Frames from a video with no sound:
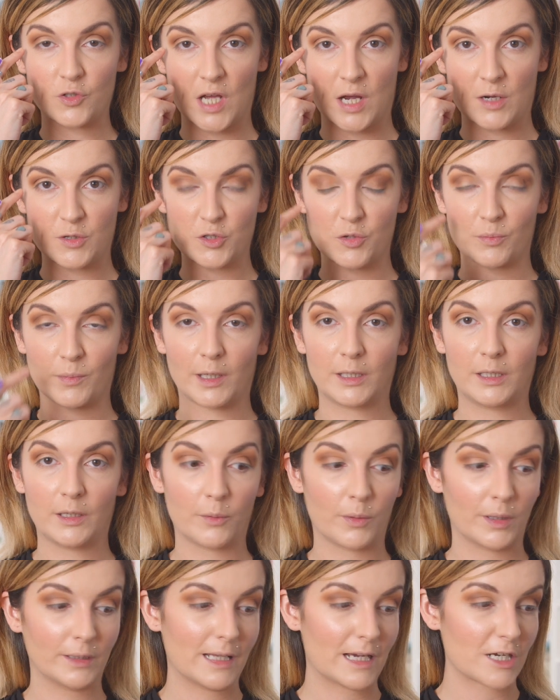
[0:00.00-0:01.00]
down to my
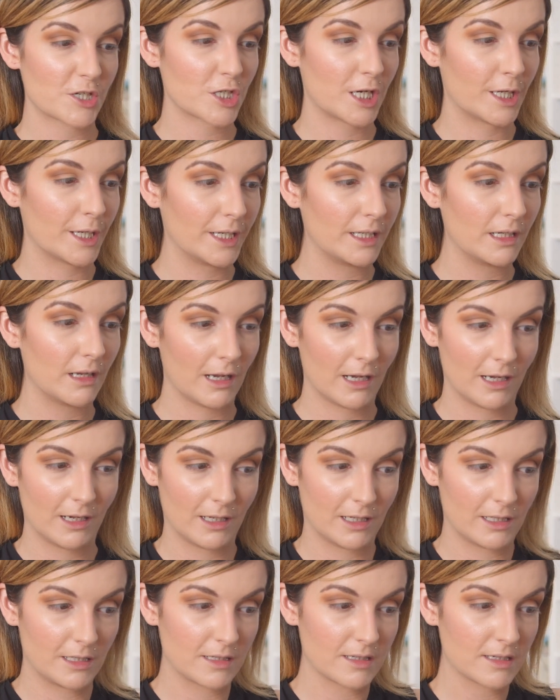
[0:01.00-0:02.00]
lower lash line,
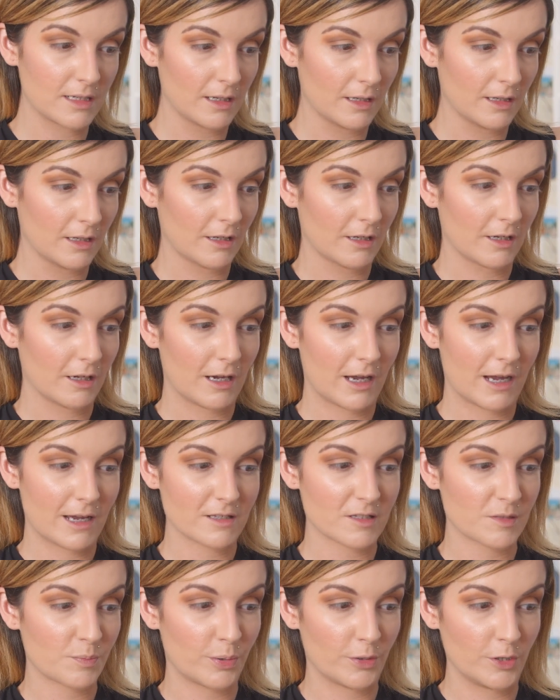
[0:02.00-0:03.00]
and
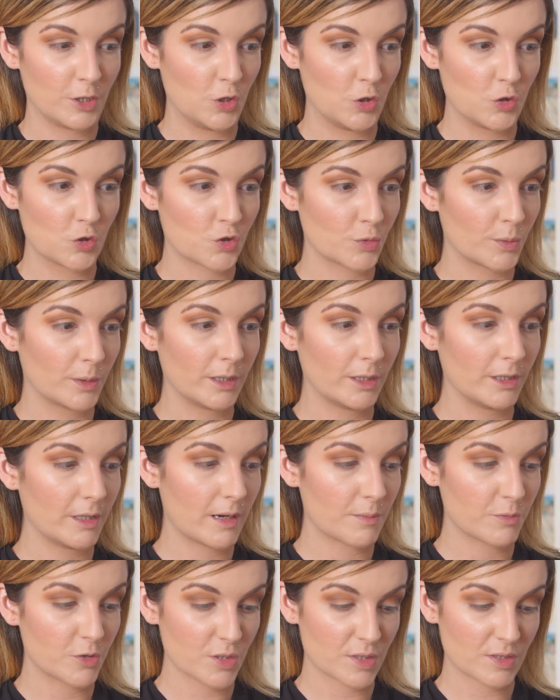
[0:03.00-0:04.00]
as per usual,
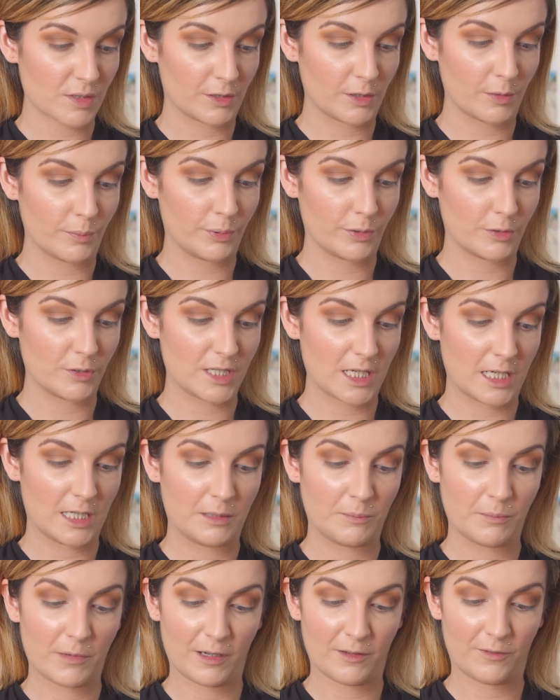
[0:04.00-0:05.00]
I'm just gonna put
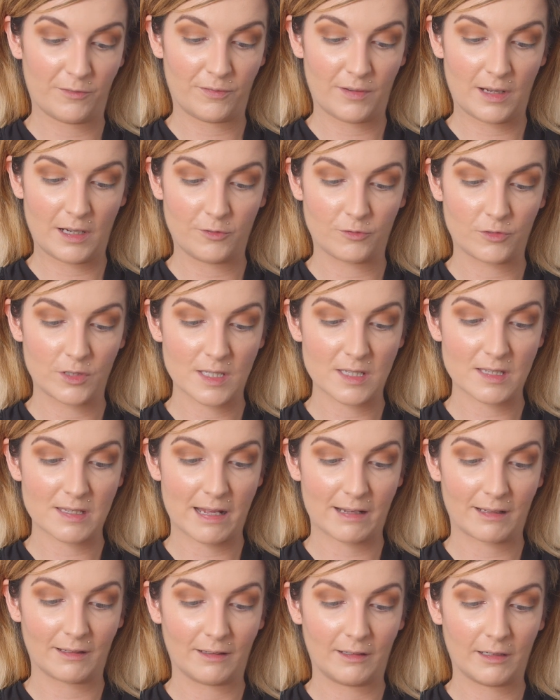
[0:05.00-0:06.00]
in my favorite
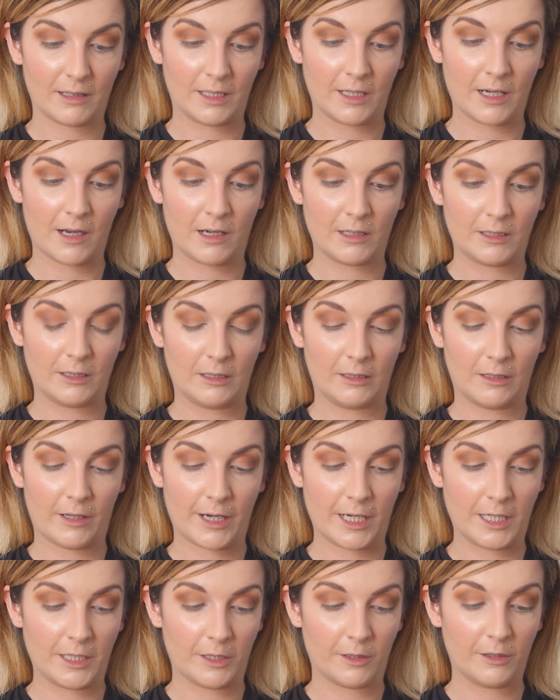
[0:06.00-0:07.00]
satin kajal
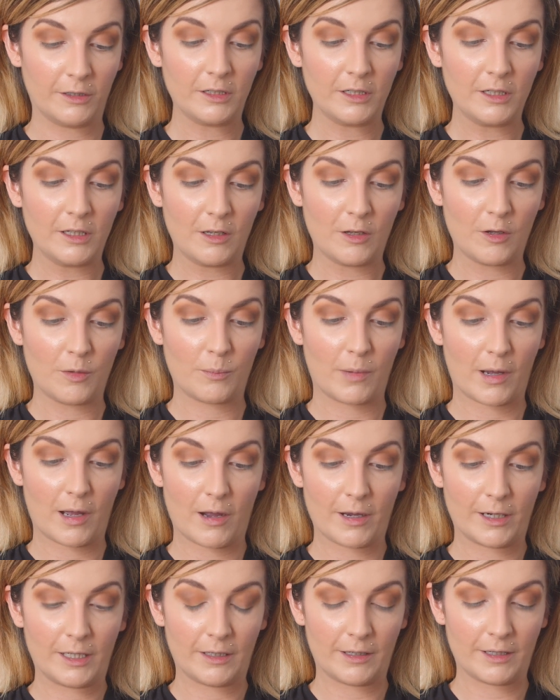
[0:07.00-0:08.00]
liner, my
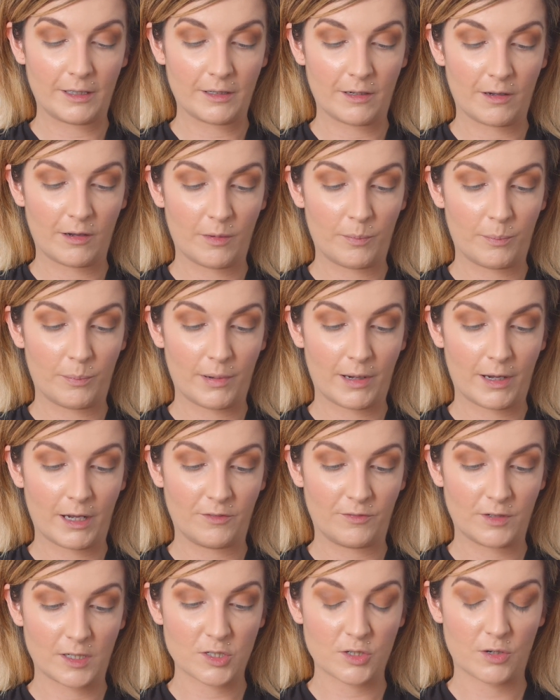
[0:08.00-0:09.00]
eyeliner
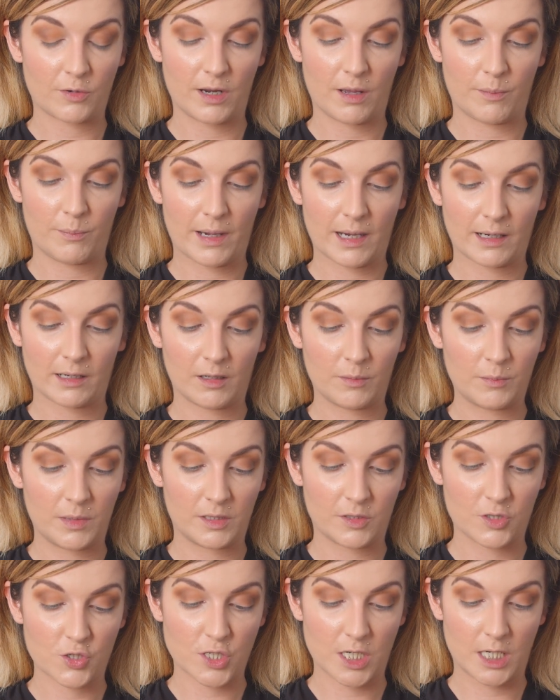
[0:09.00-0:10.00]
by Victoria Beckham
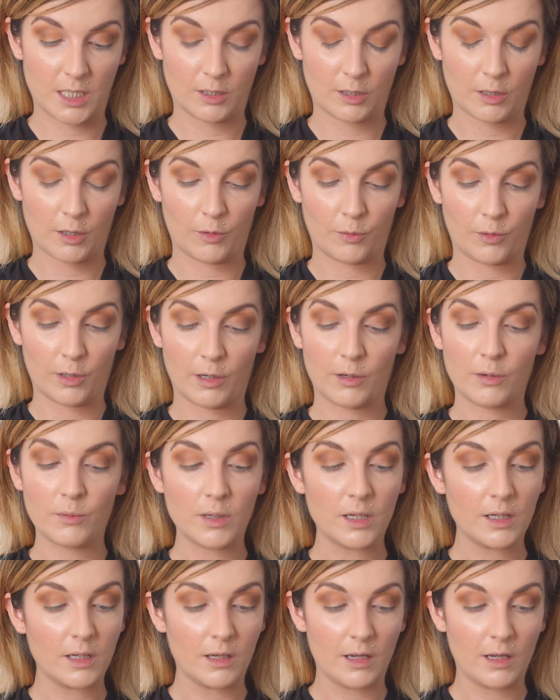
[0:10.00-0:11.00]
in the shade Cocoa.